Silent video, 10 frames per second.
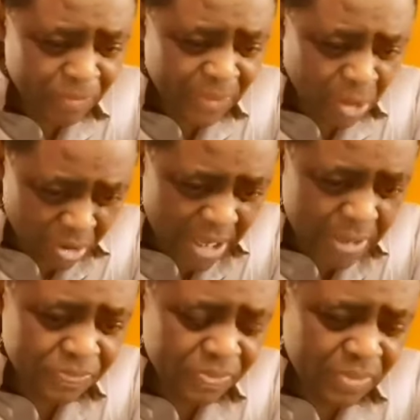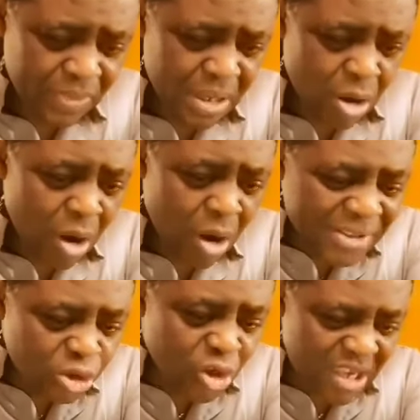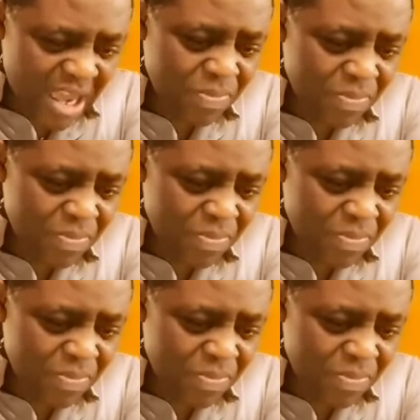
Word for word: Okay. Obasanjo came,